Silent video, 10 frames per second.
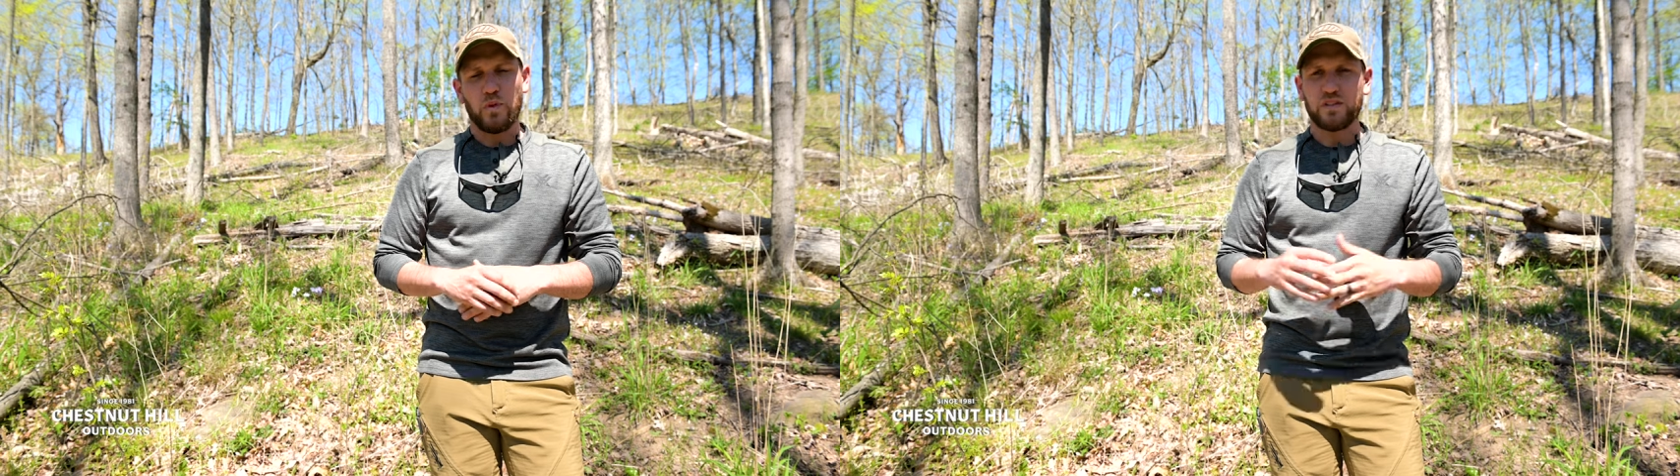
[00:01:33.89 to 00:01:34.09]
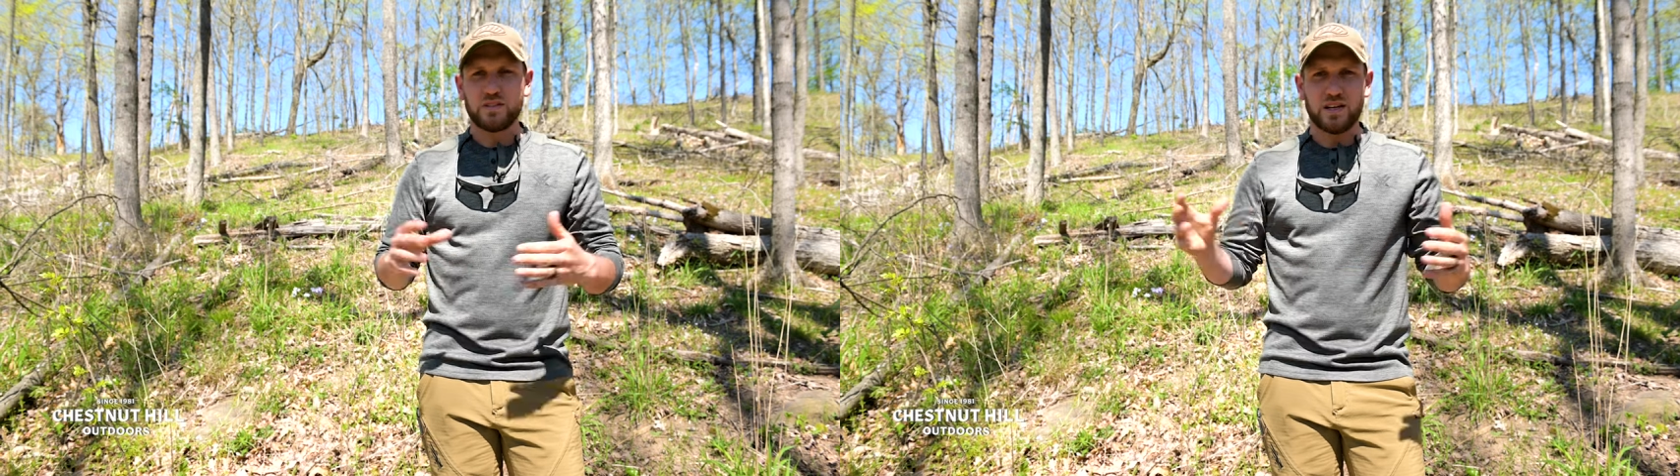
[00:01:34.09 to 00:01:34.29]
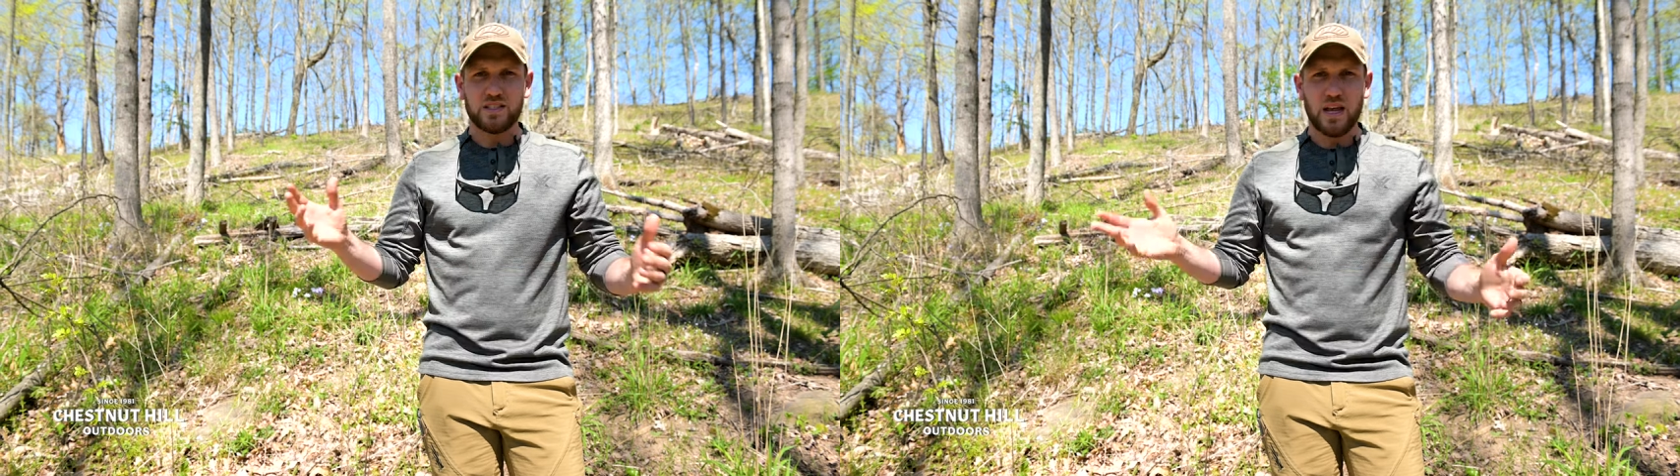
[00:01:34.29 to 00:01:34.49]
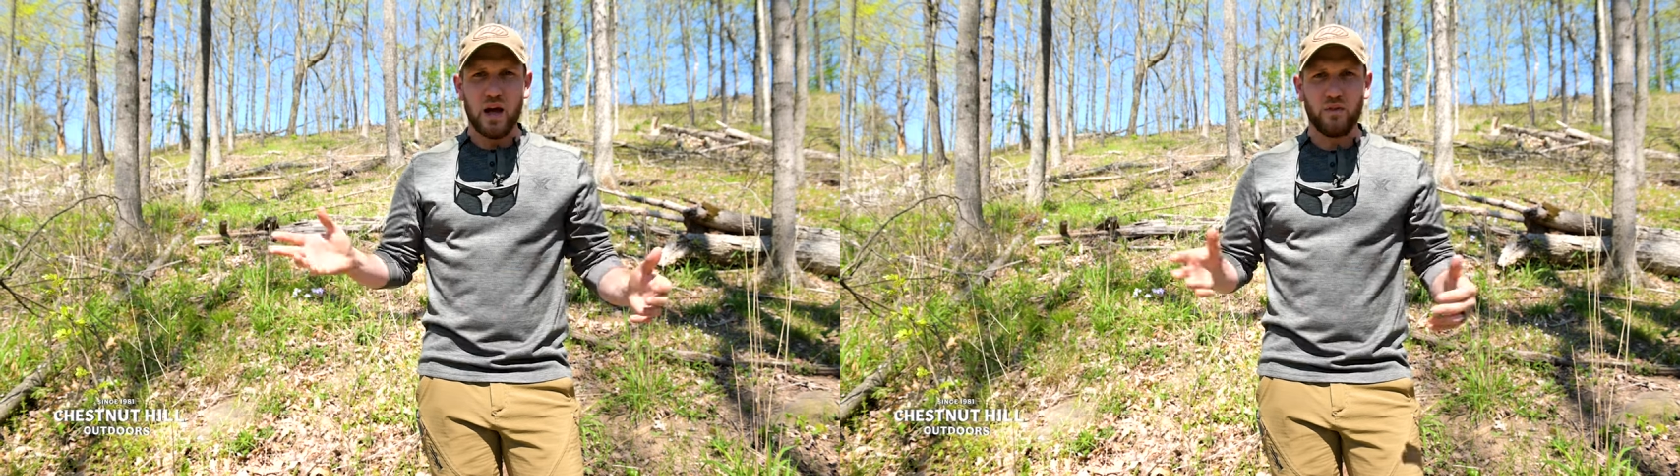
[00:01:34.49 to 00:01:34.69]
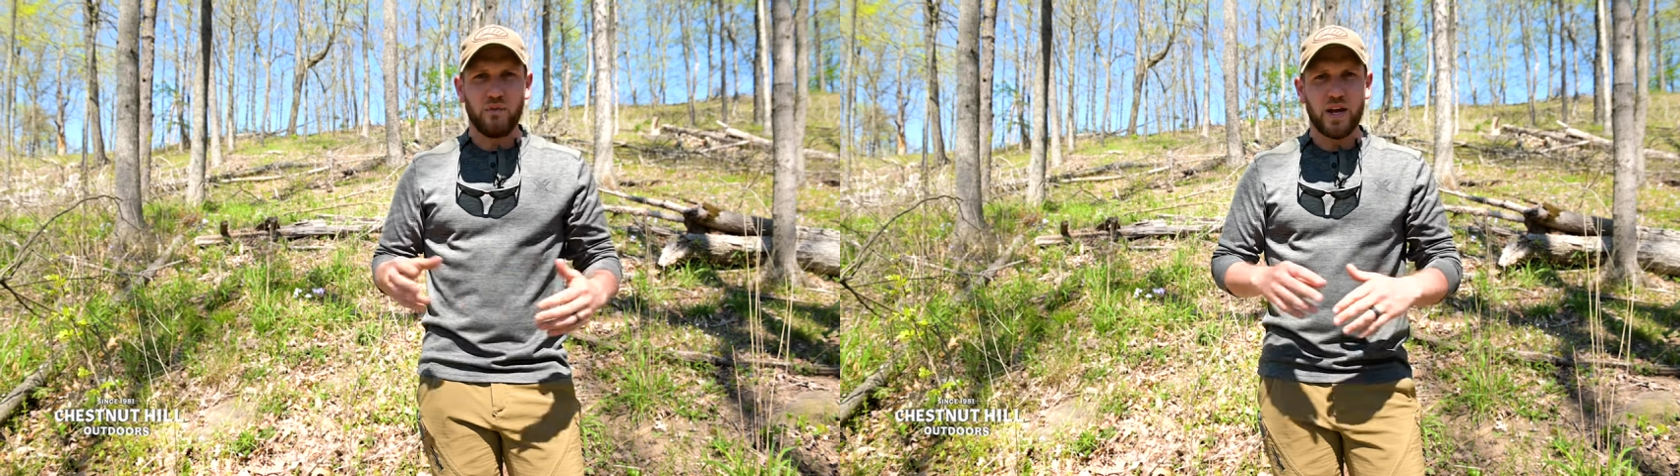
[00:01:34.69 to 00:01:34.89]
This is a
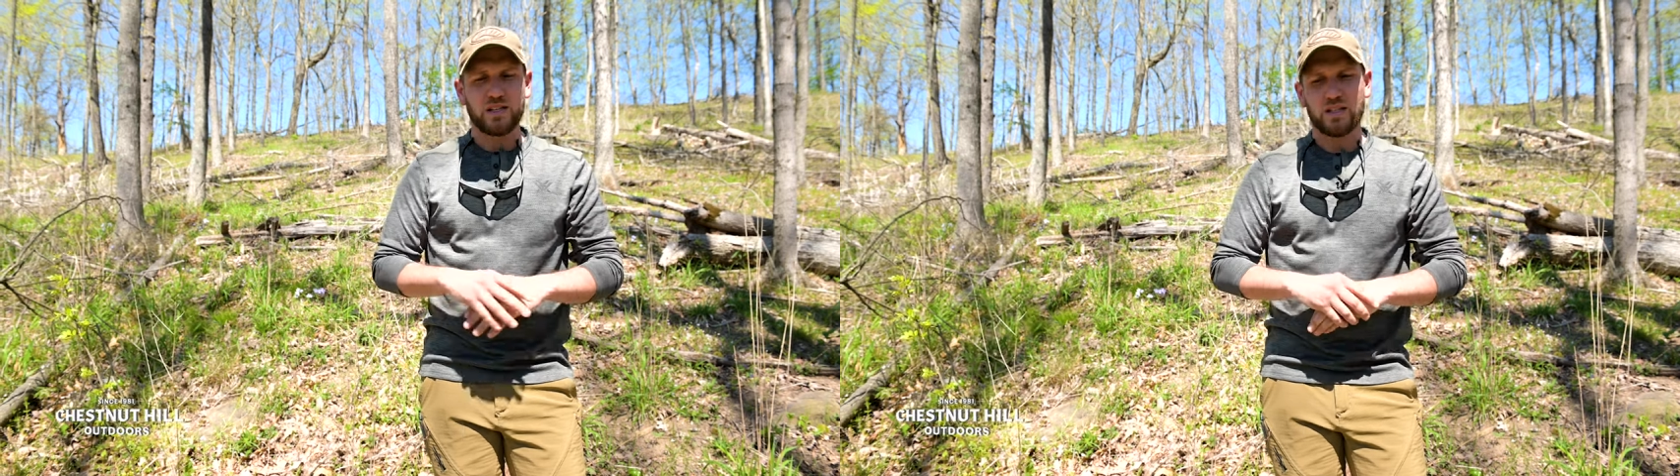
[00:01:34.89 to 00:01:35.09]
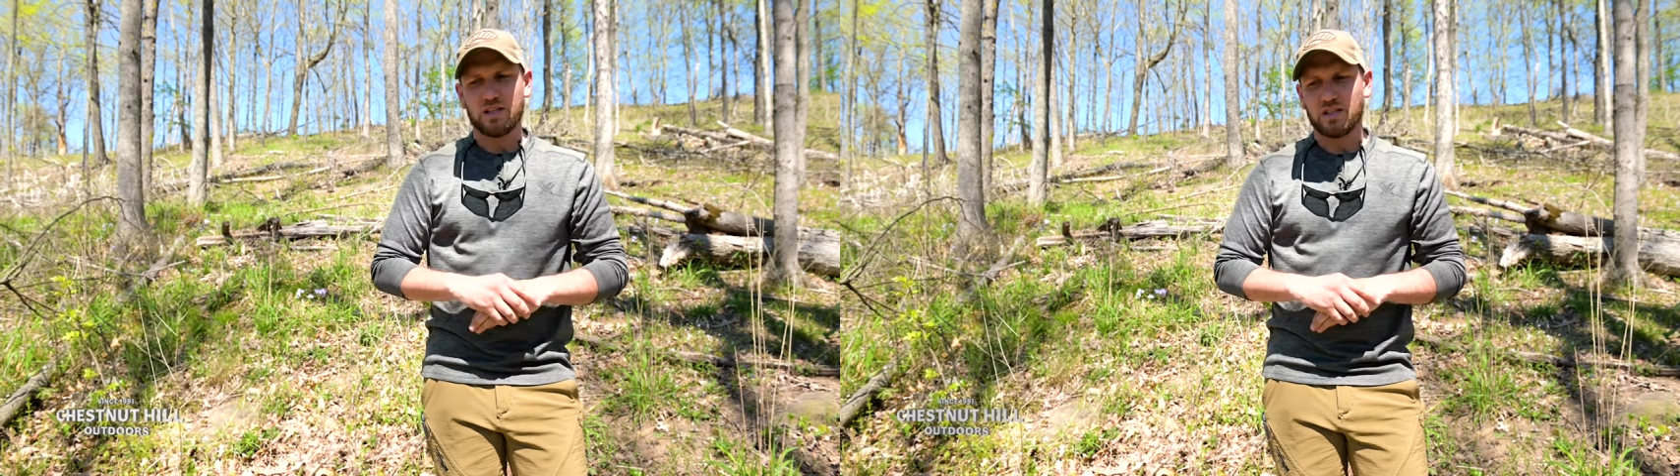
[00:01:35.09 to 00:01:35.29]
south-facing